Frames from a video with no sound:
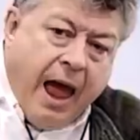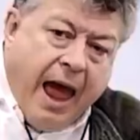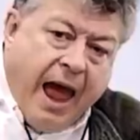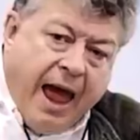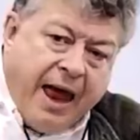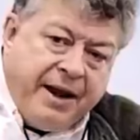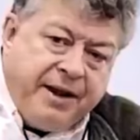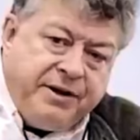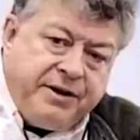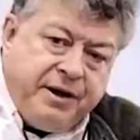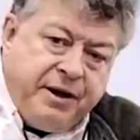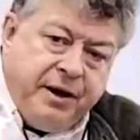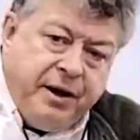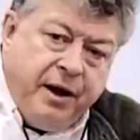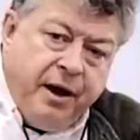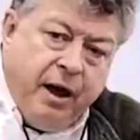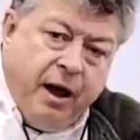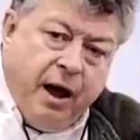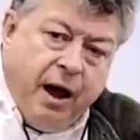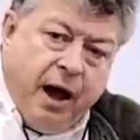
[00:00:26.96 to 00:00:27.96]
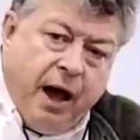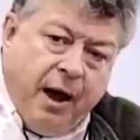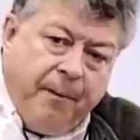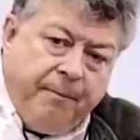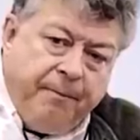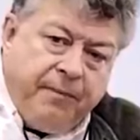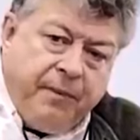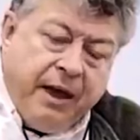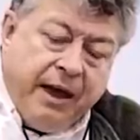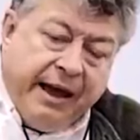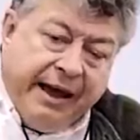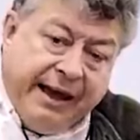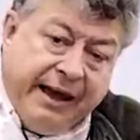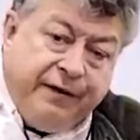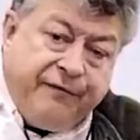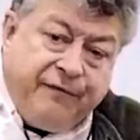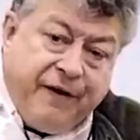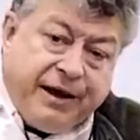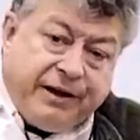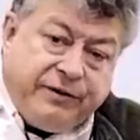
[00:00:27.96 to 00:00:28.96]
And
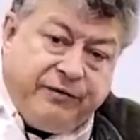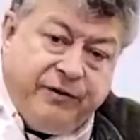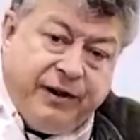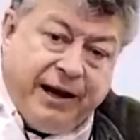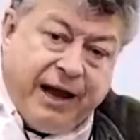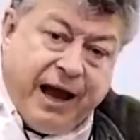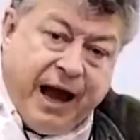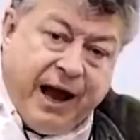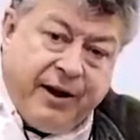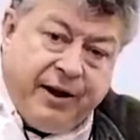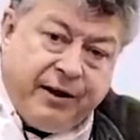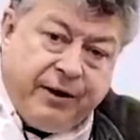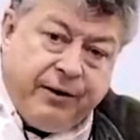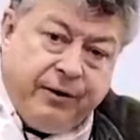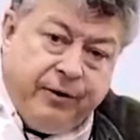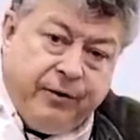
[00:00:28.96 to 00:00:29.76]
he effectively had I